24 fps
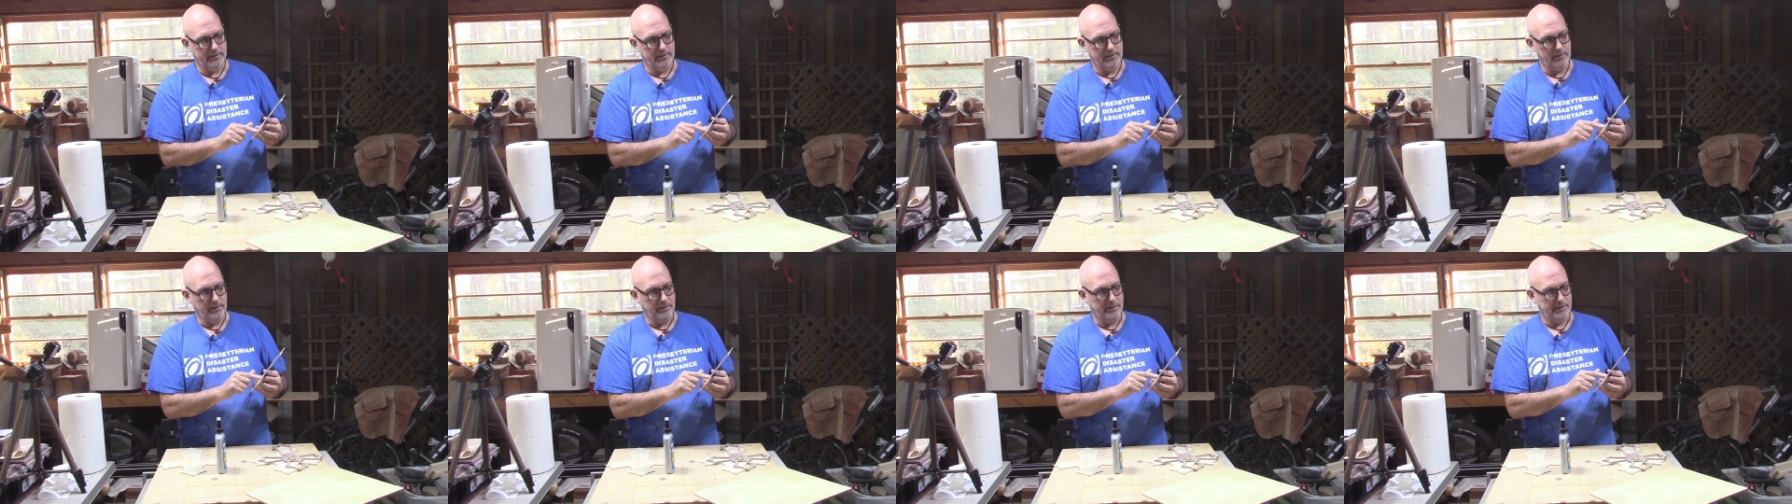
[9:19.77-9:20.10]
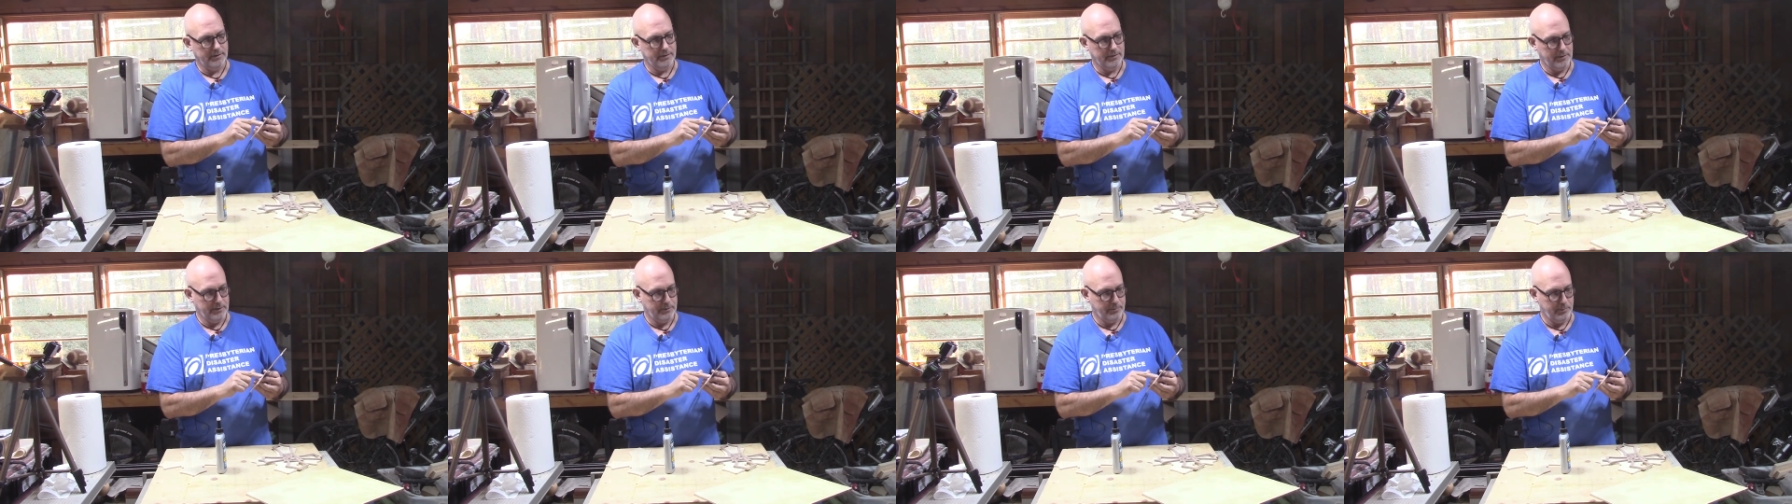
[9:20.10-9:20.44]
know,
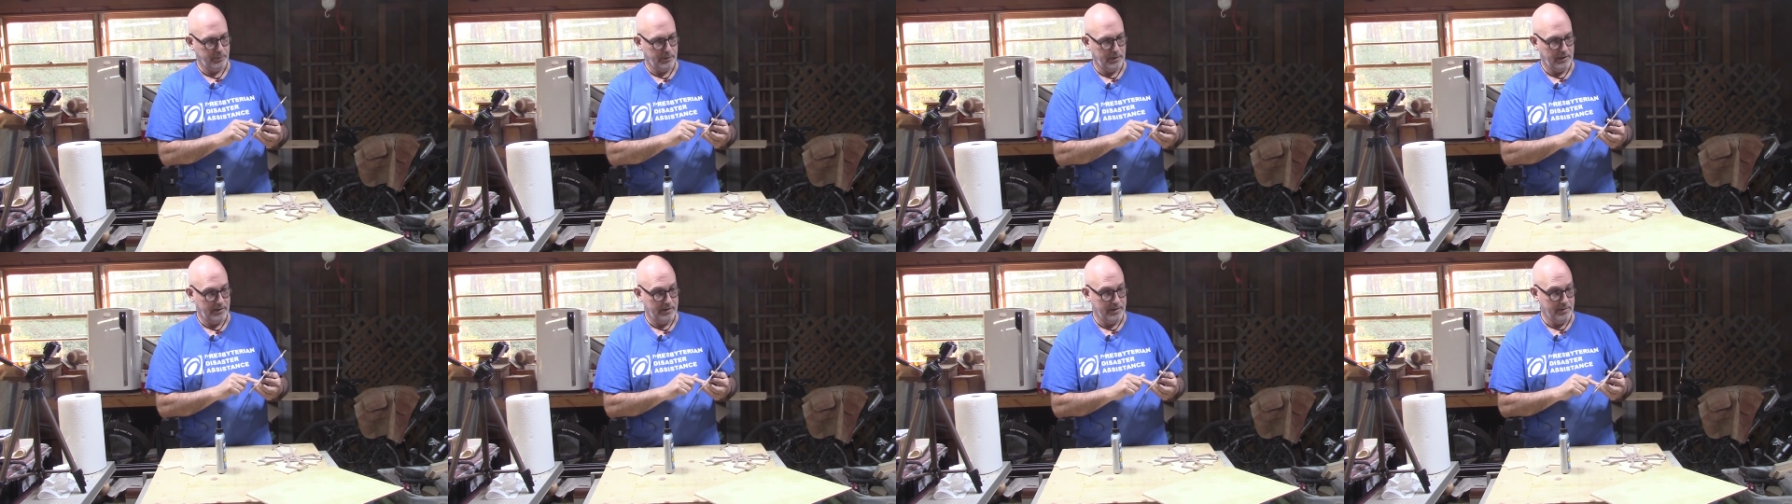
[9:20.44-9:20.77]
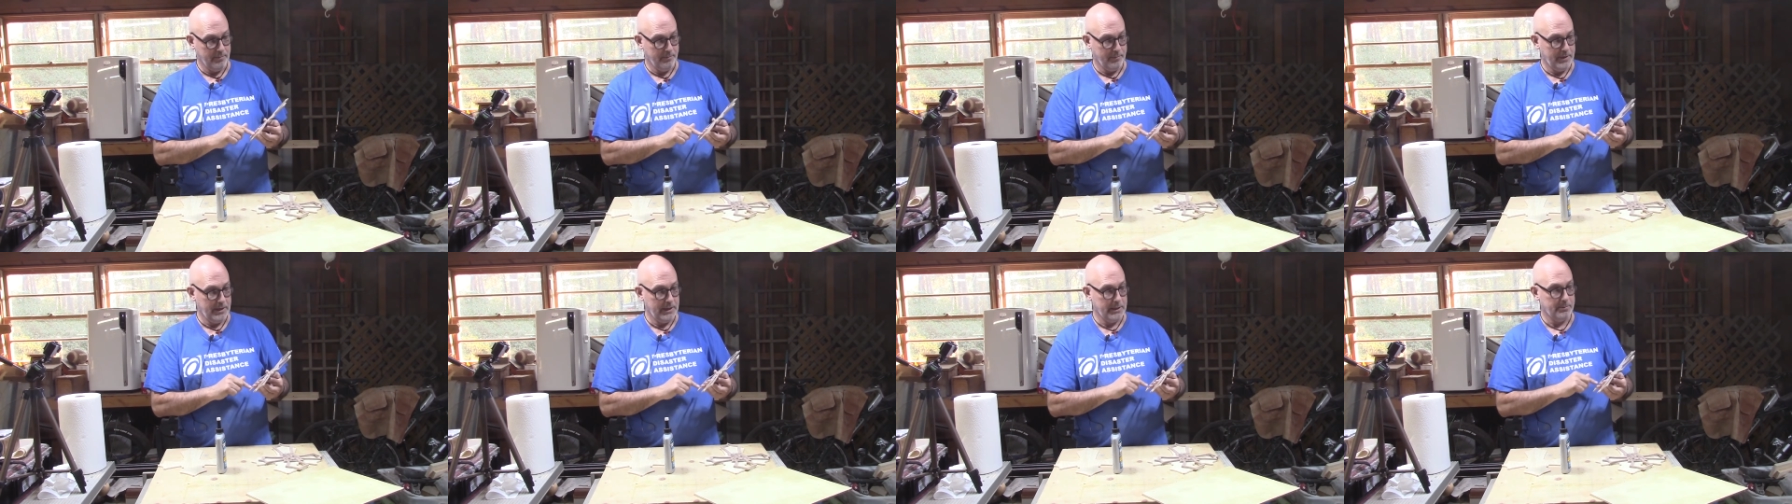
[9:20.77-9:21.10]
it's a pretty
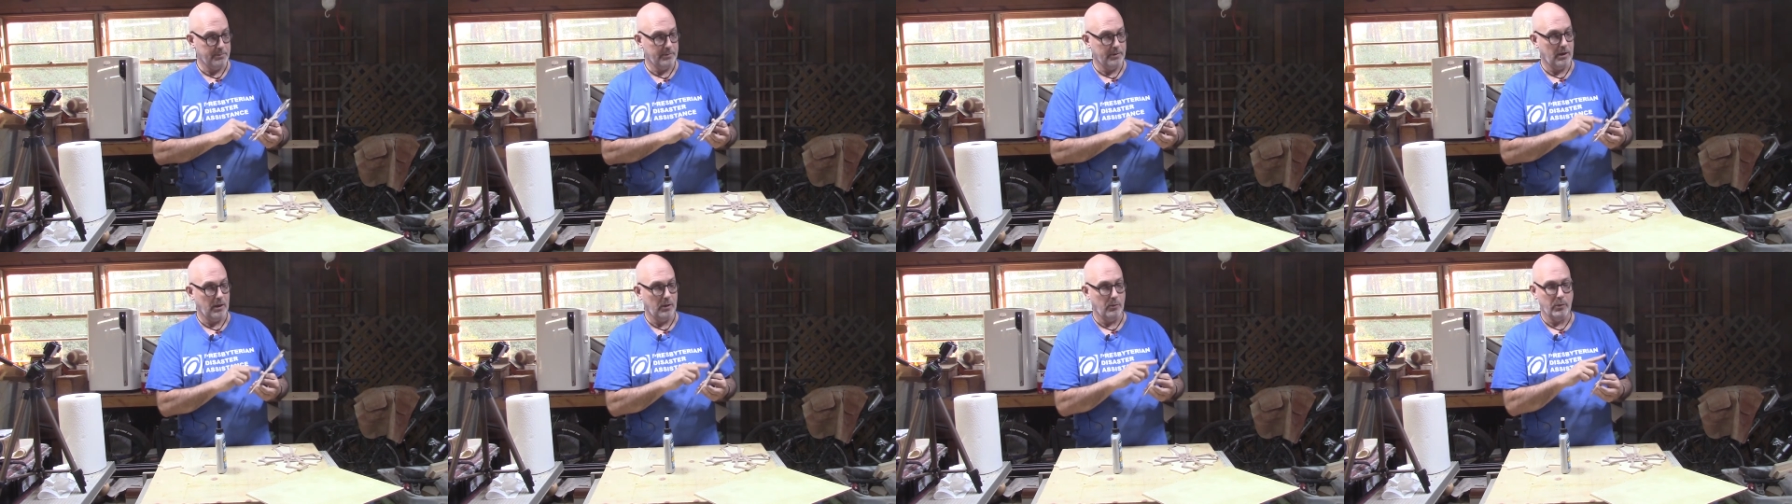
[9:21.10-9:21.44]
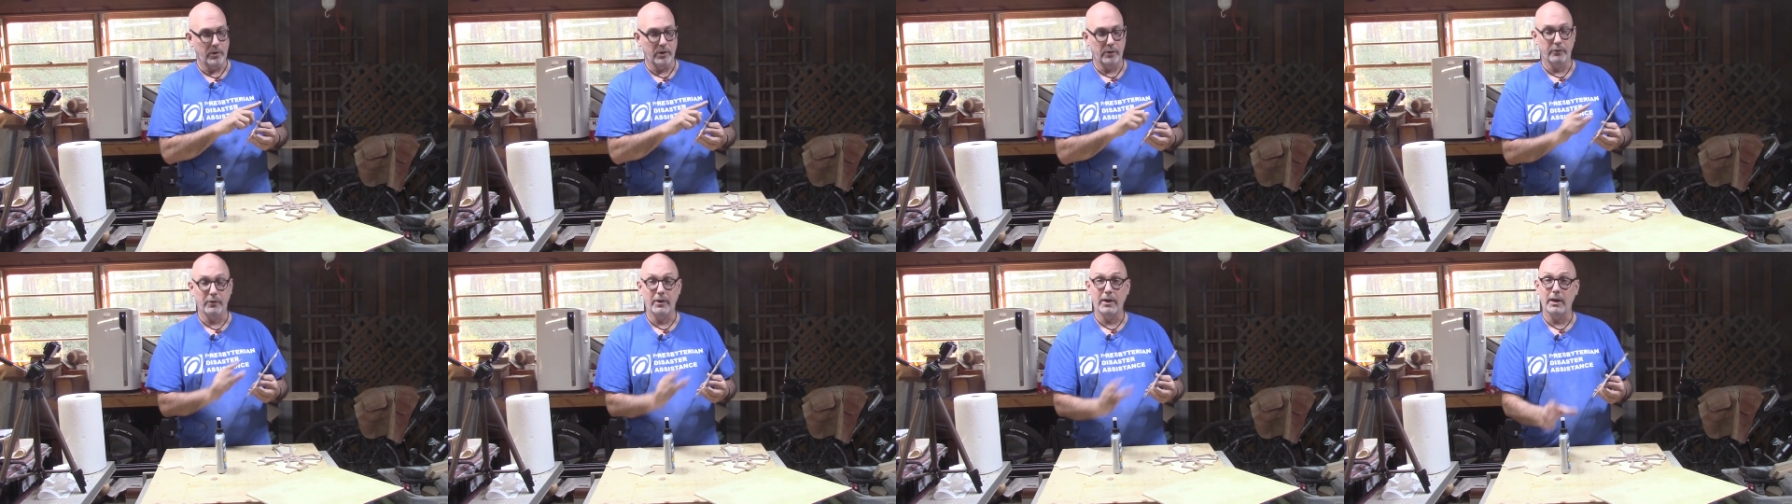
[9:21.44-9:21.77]
thin piece, but all the
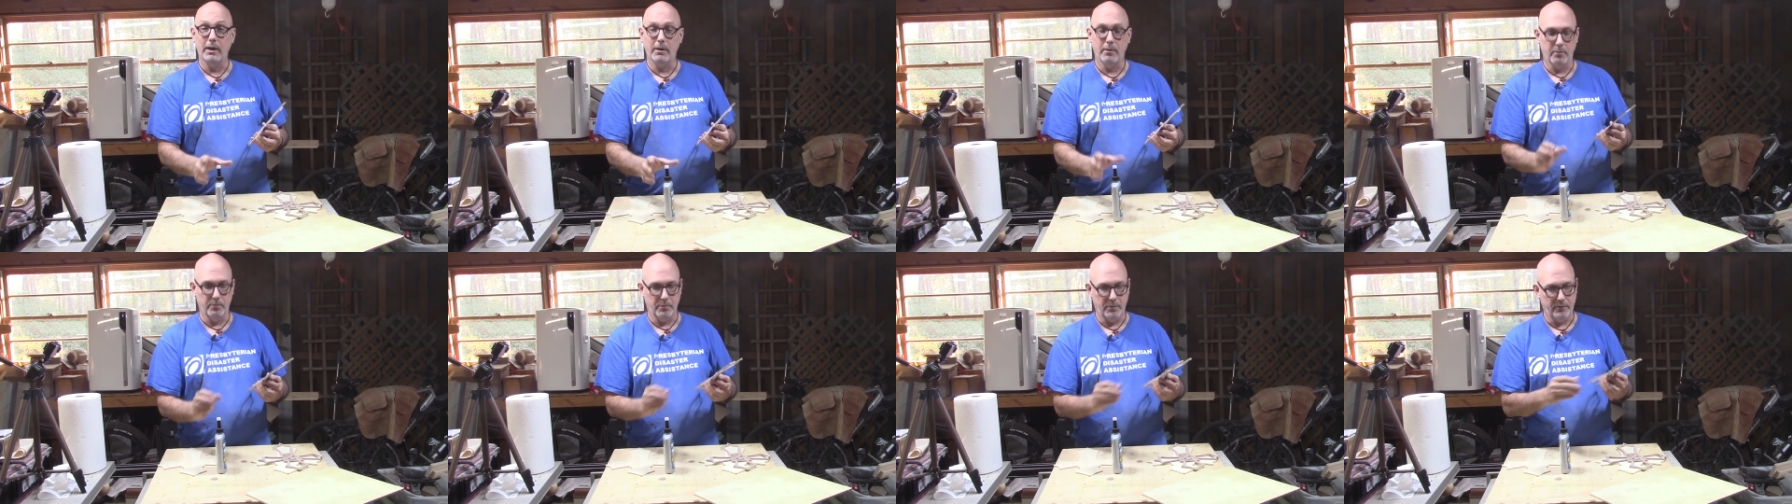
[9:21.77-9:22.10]
way around